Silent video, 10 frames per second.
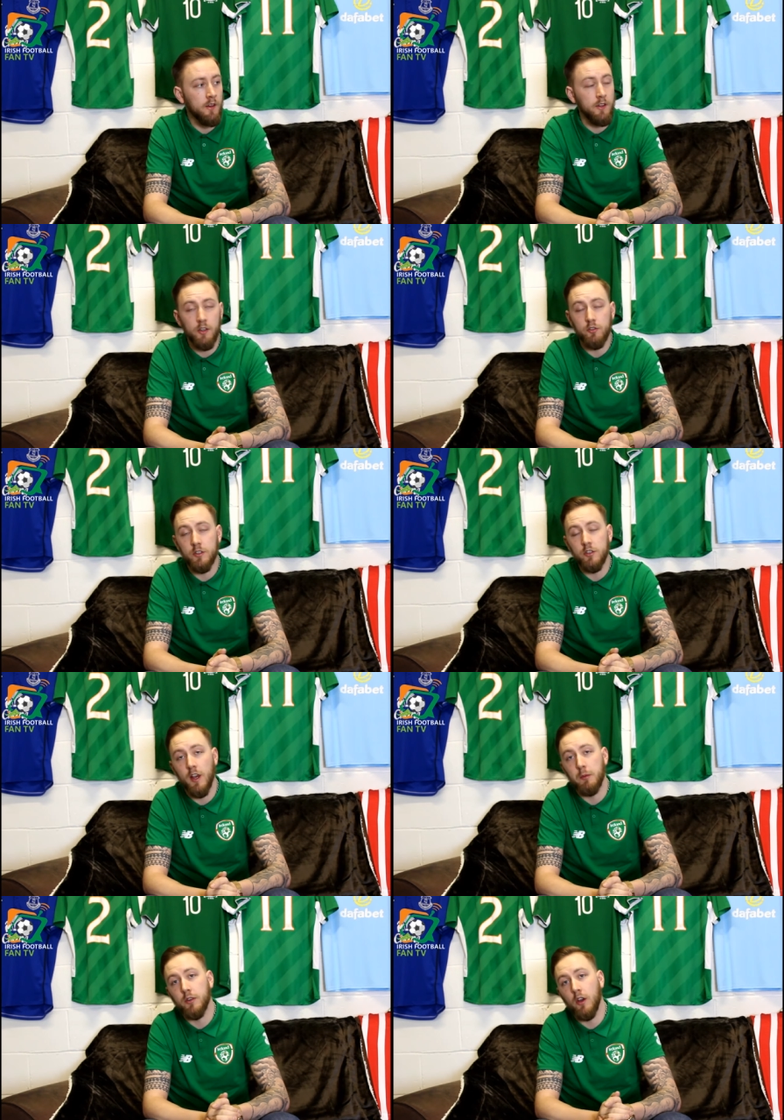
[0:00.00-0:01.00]
the injury to
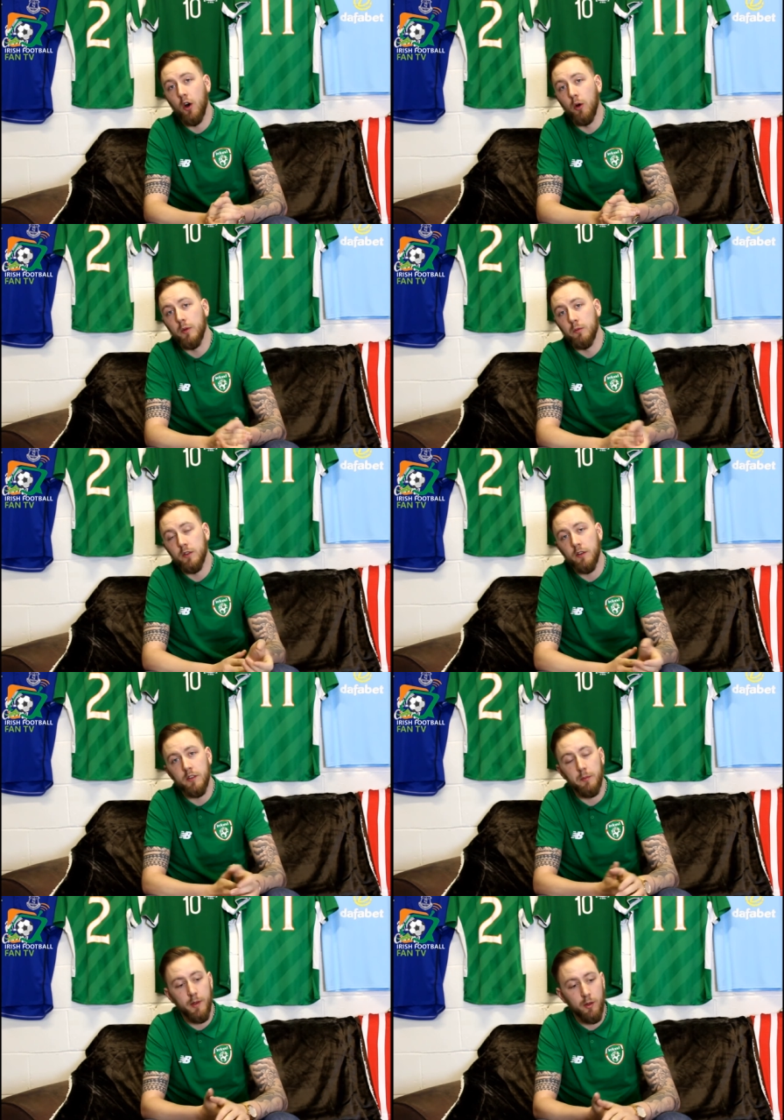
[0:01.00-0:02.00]
Seamus Coleman was
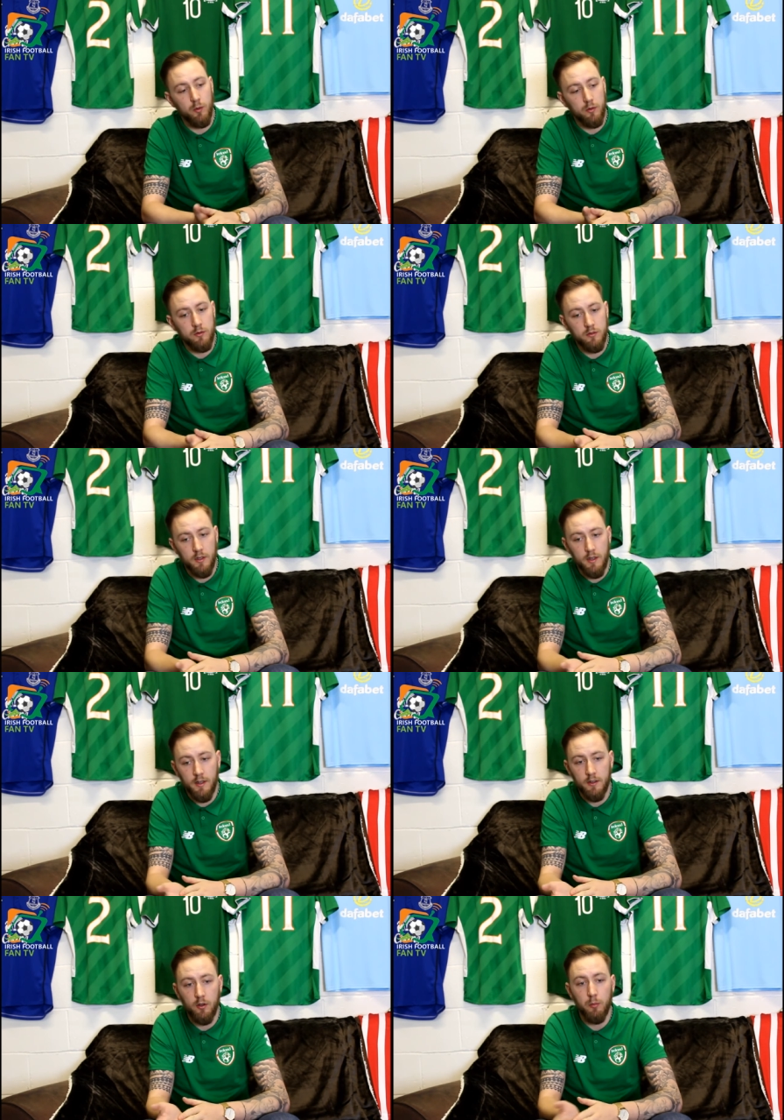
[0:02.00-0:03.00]
obviously a big one
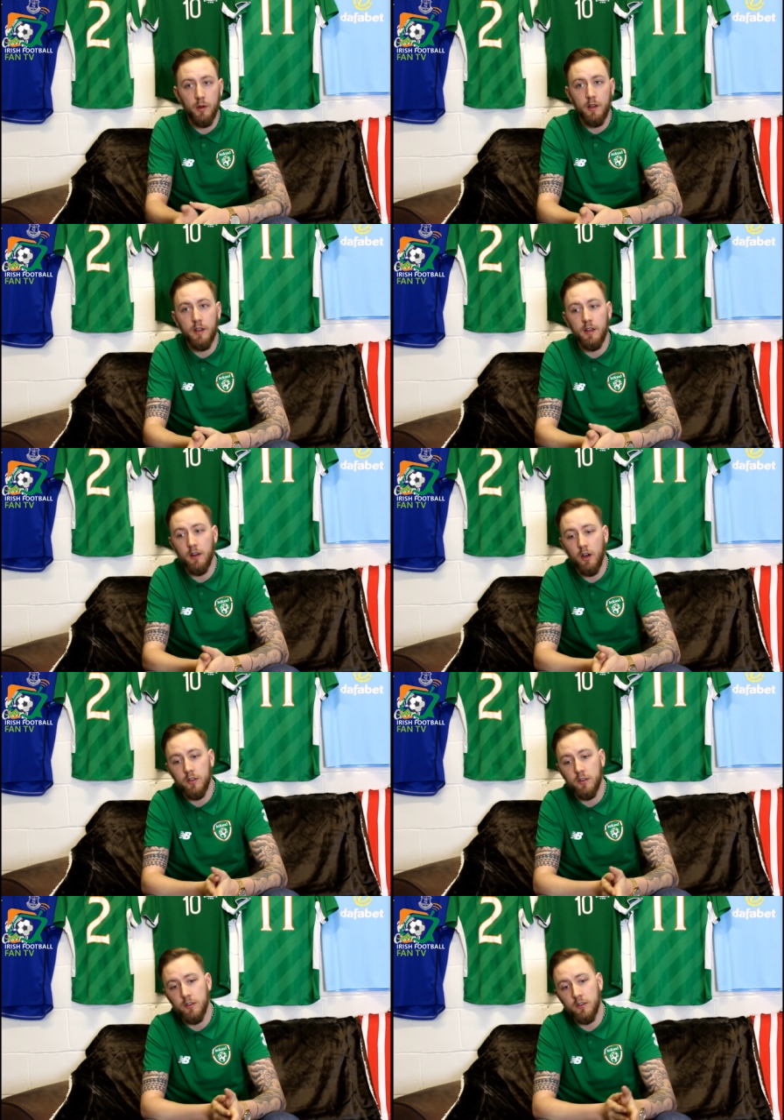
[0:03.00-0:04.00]
and a couple of key
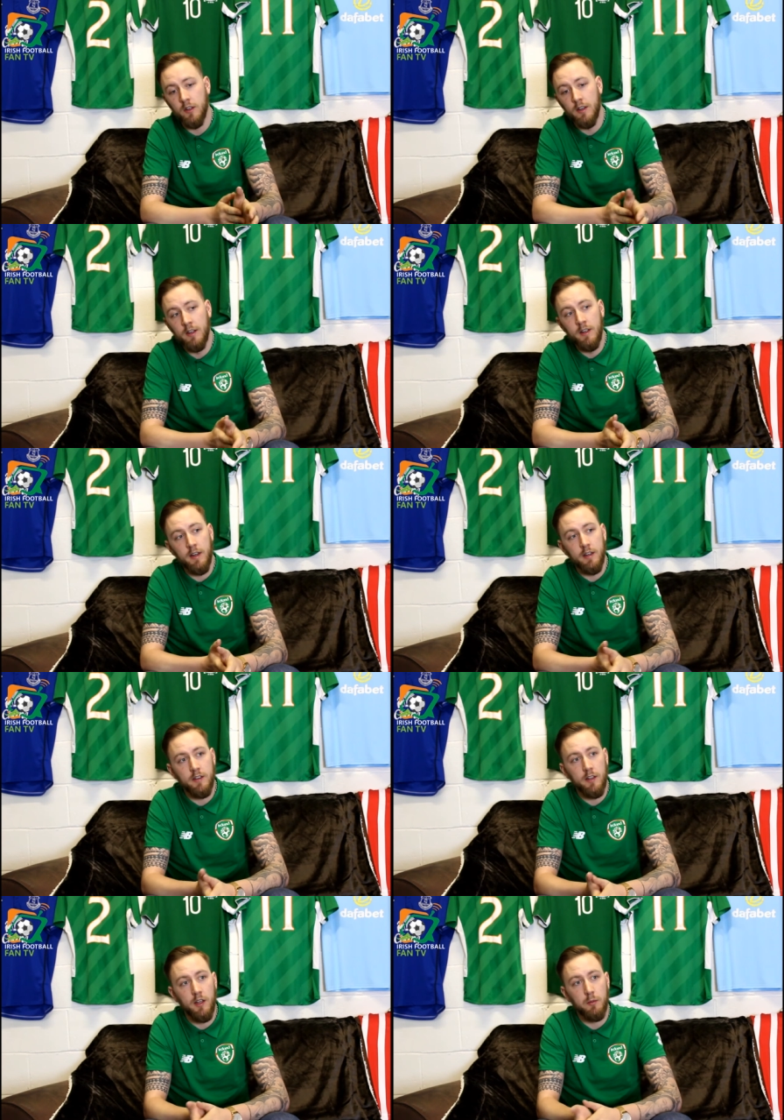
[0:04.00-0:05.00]
losses in the
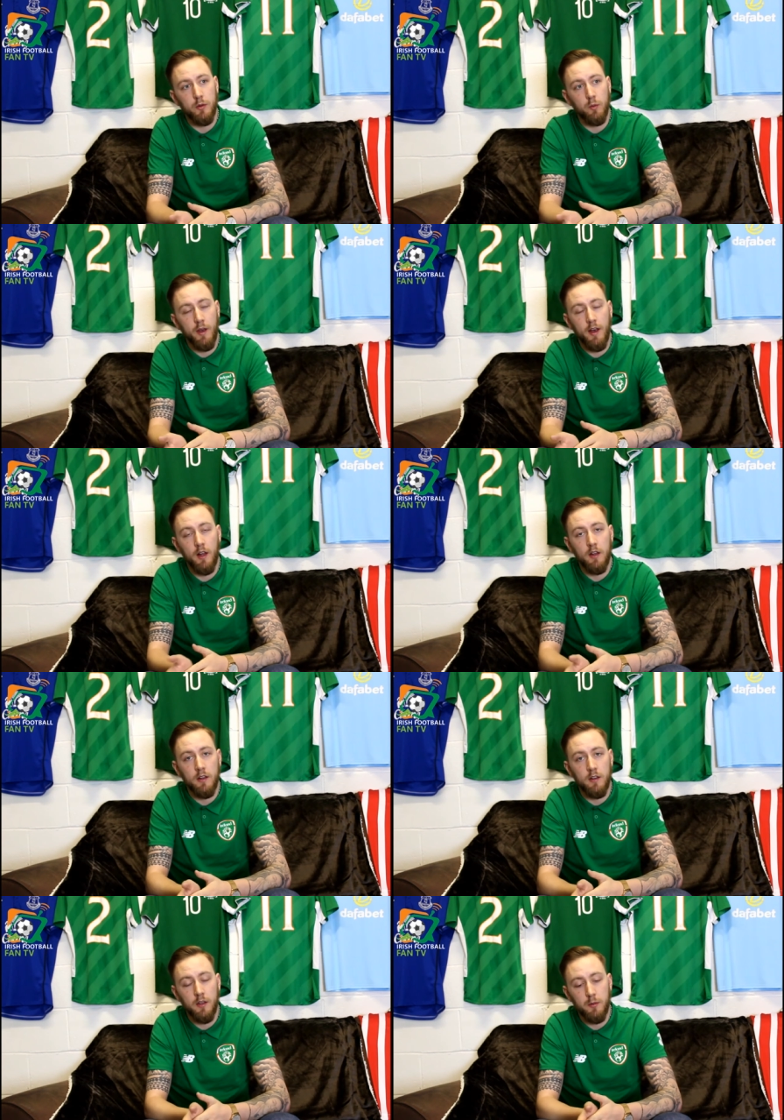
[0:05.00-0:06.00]
team as well
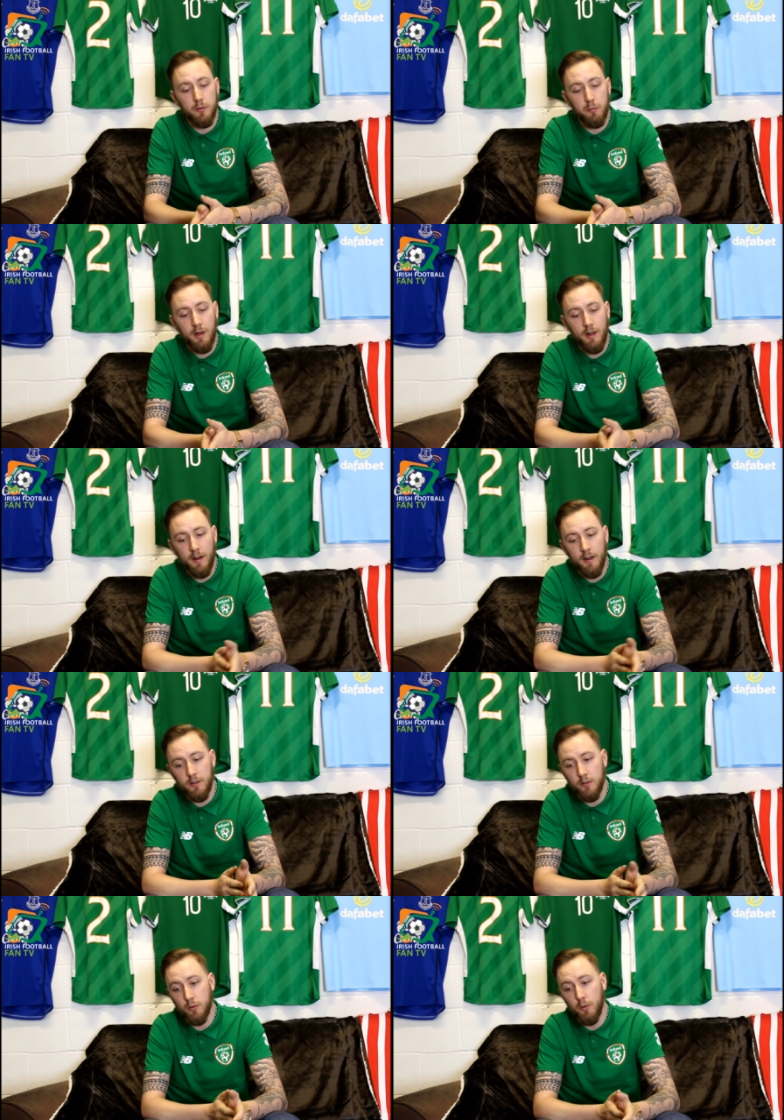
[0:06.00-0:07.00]
in terms of
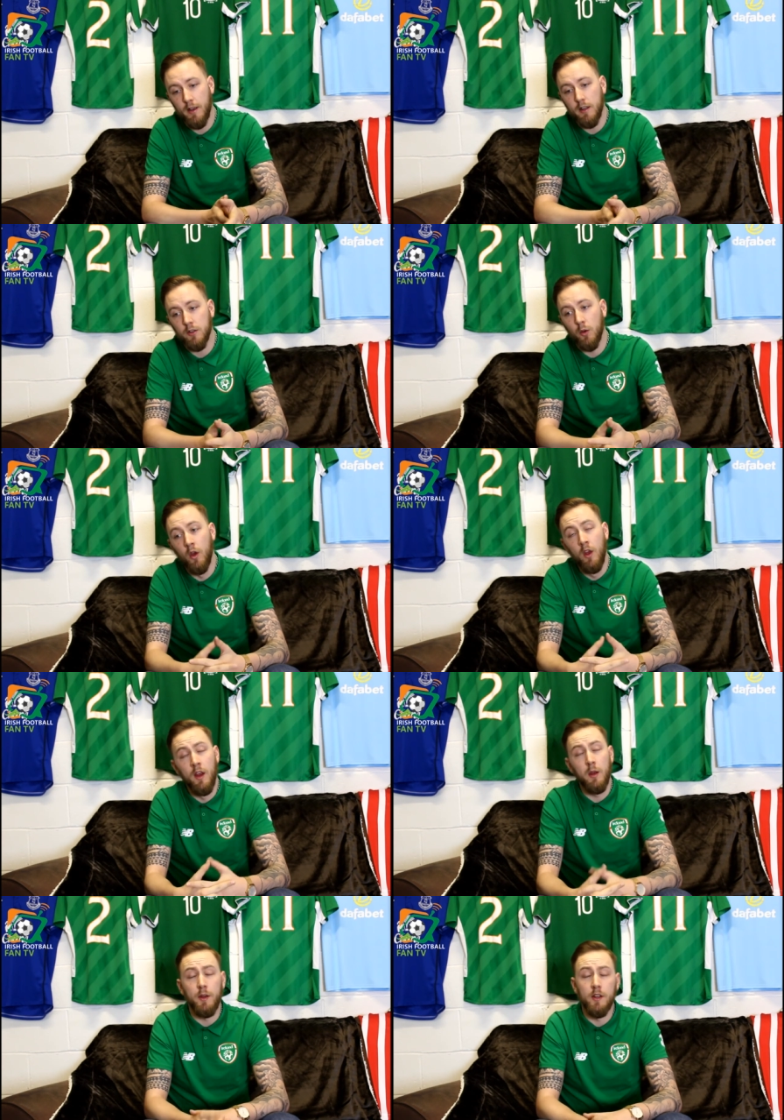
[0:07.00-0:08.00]
players as well. So
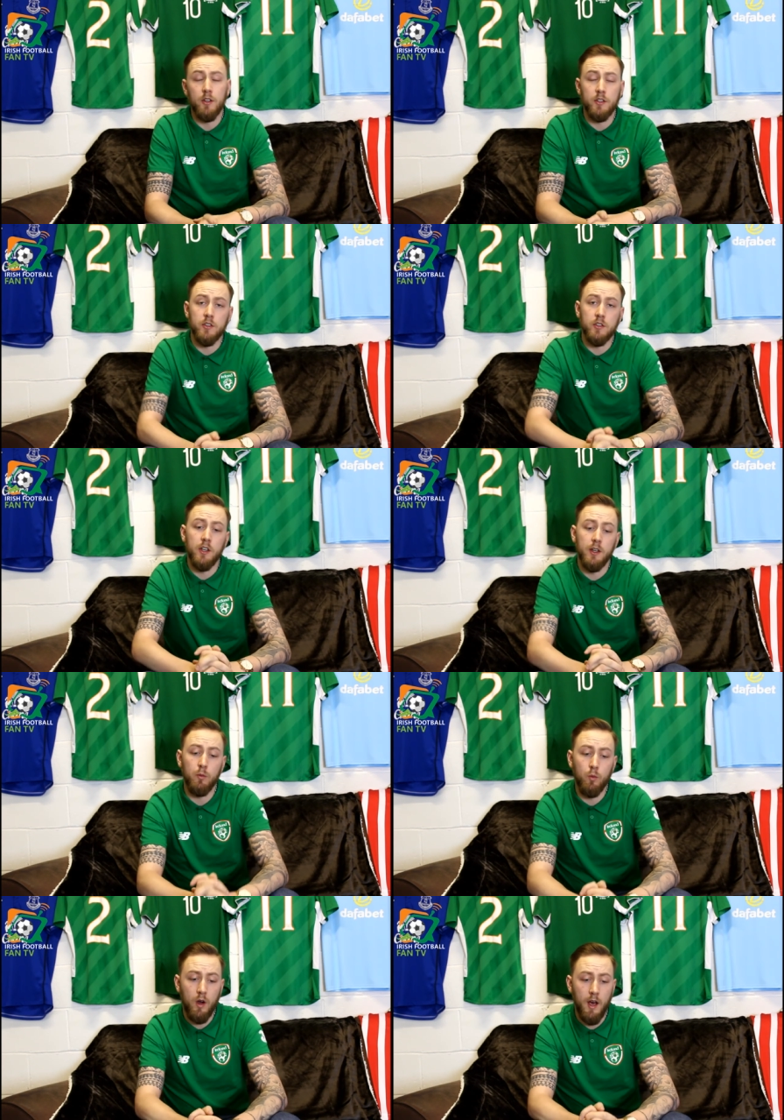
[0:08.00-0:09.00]
it'd be interesting to
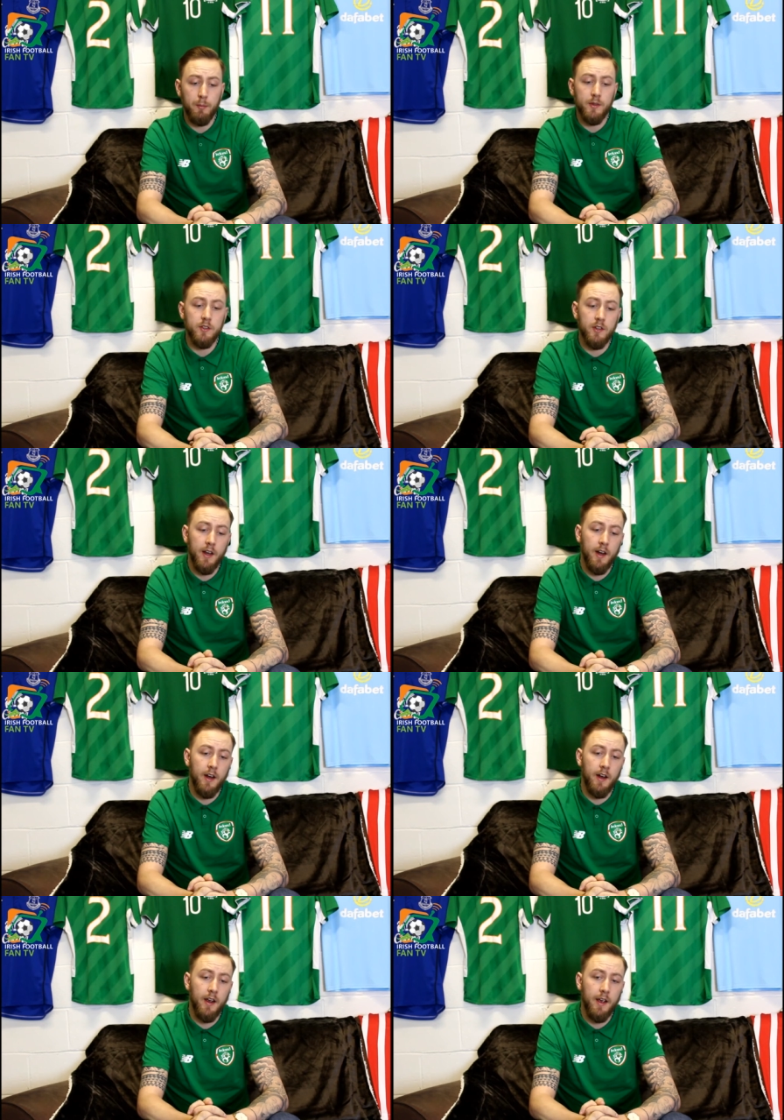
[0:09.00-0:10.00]
see what happens
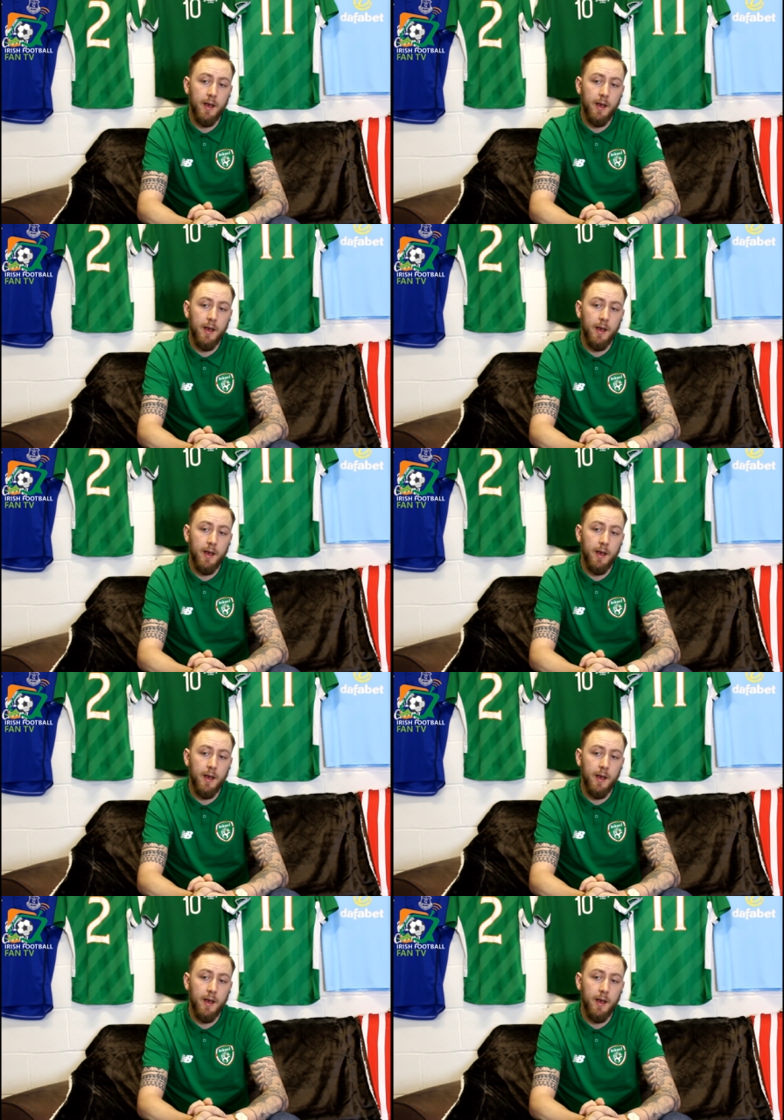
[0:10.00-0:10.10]
there.